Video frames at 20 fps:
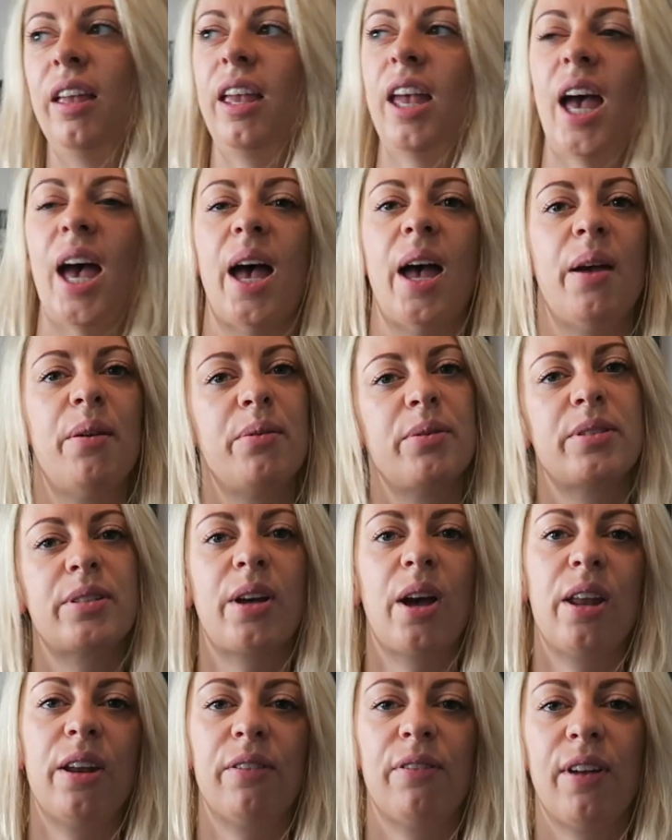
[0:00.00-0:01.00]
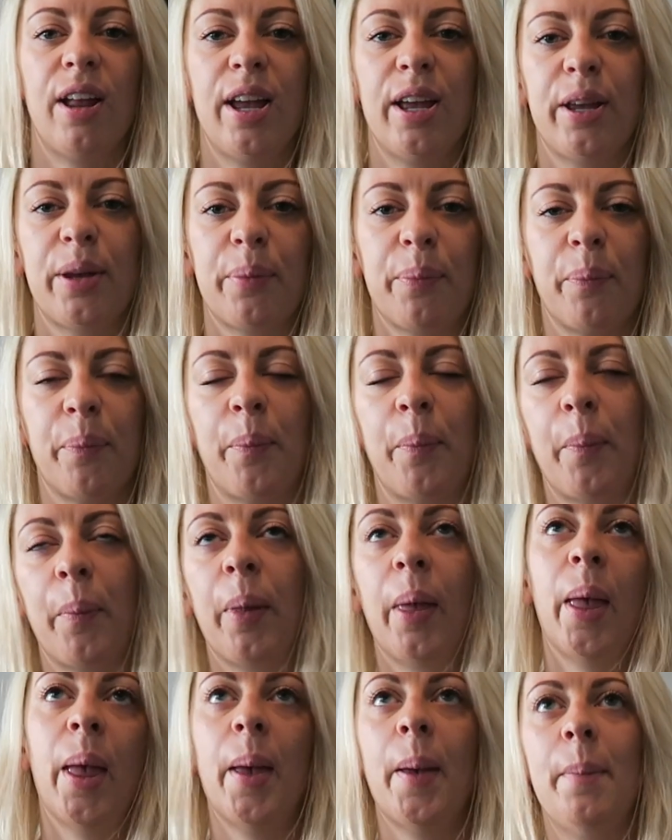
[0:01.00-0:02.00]
yeah it was kind of like
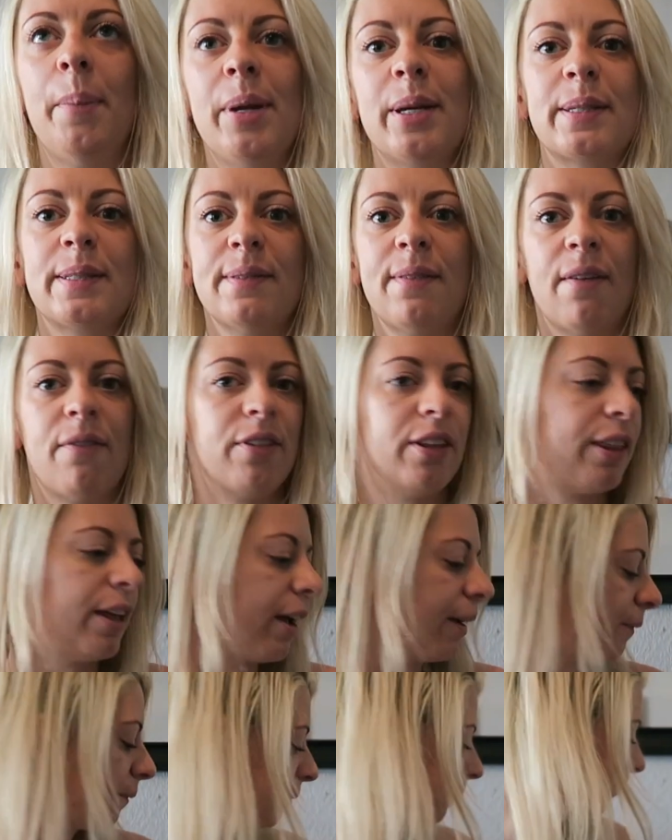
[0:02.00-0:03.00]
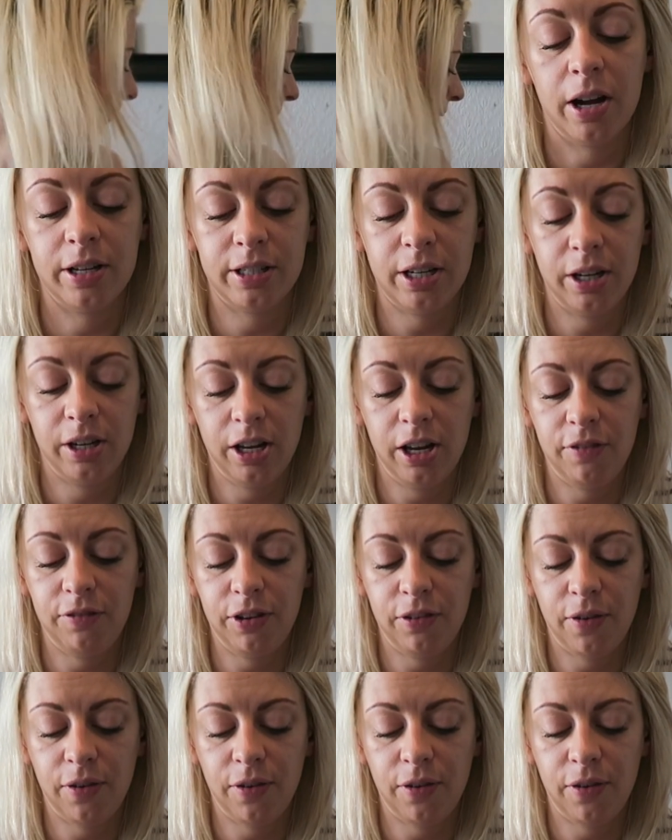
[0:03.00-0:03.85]
next to everything. I don't know if